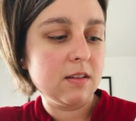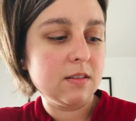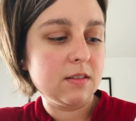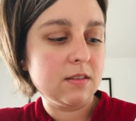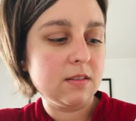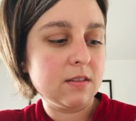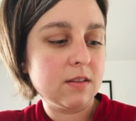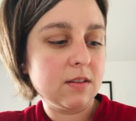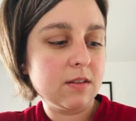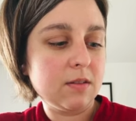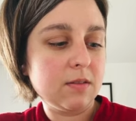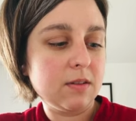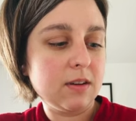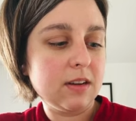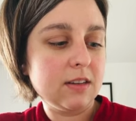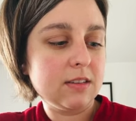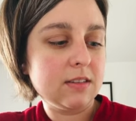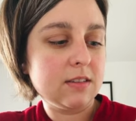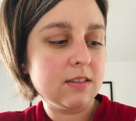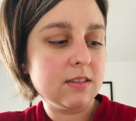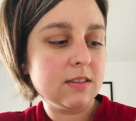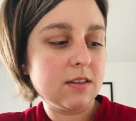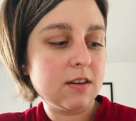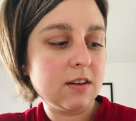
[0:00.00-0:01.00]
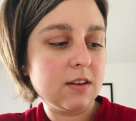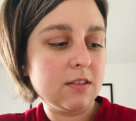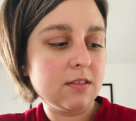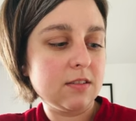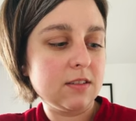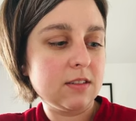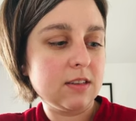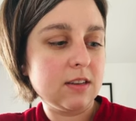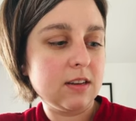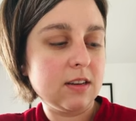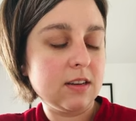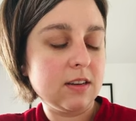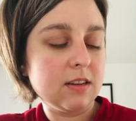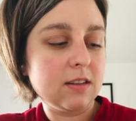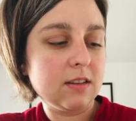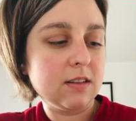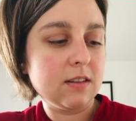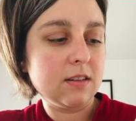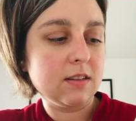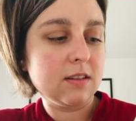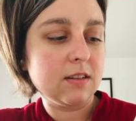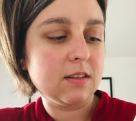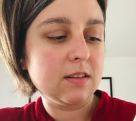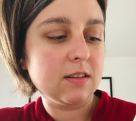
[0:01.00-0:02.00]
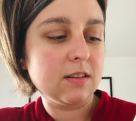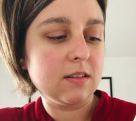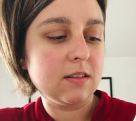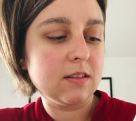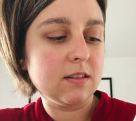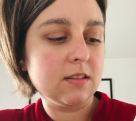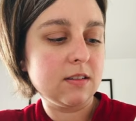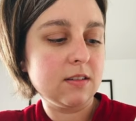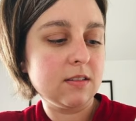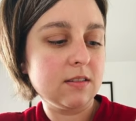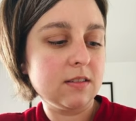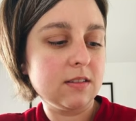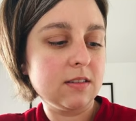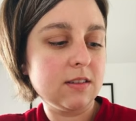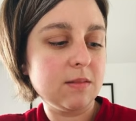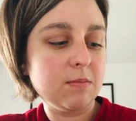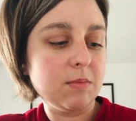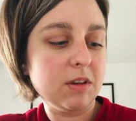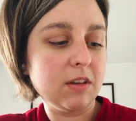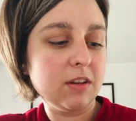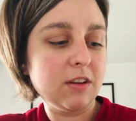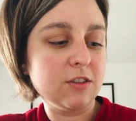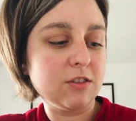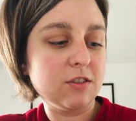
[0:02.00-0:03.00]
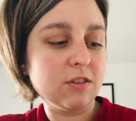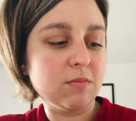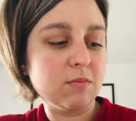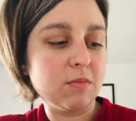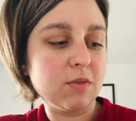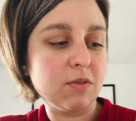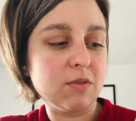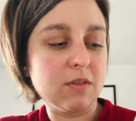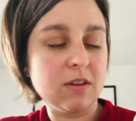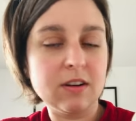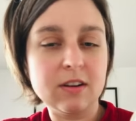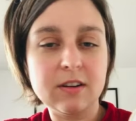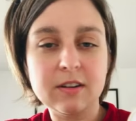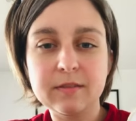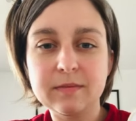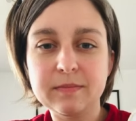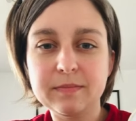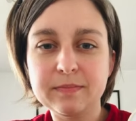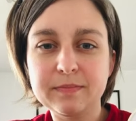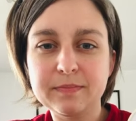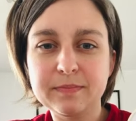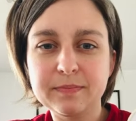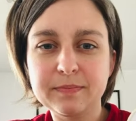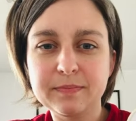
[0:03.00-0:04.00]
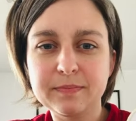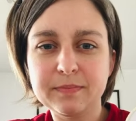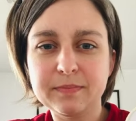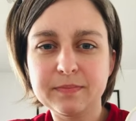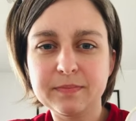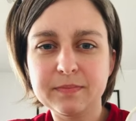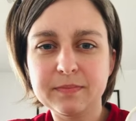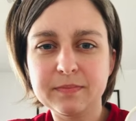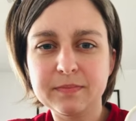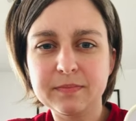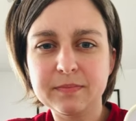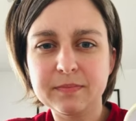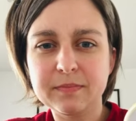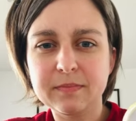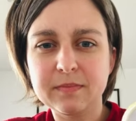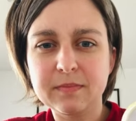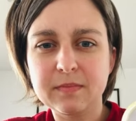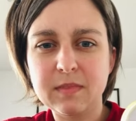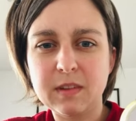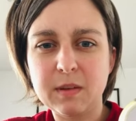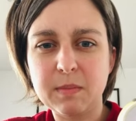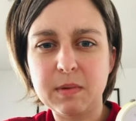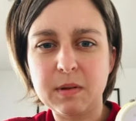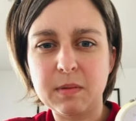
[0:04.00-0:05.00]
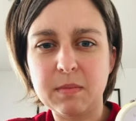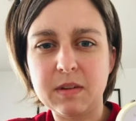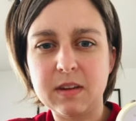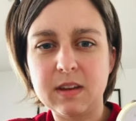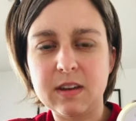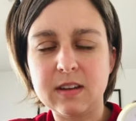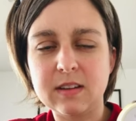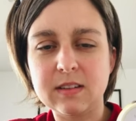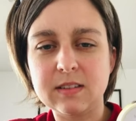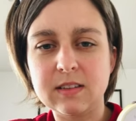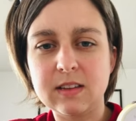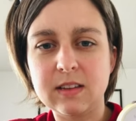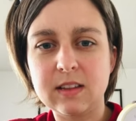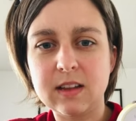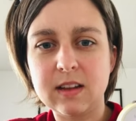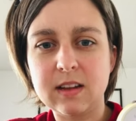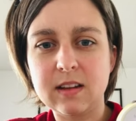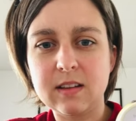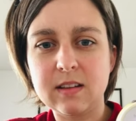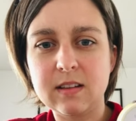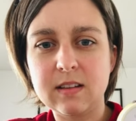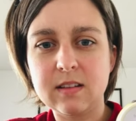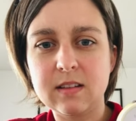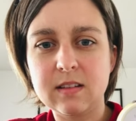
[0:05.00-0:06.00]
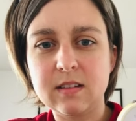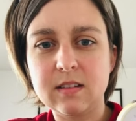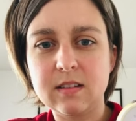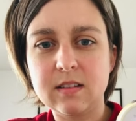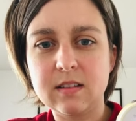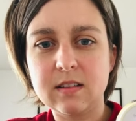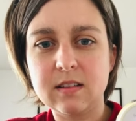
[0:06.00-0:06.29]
So it starts in stimulation mode here. Oh, we can't see that.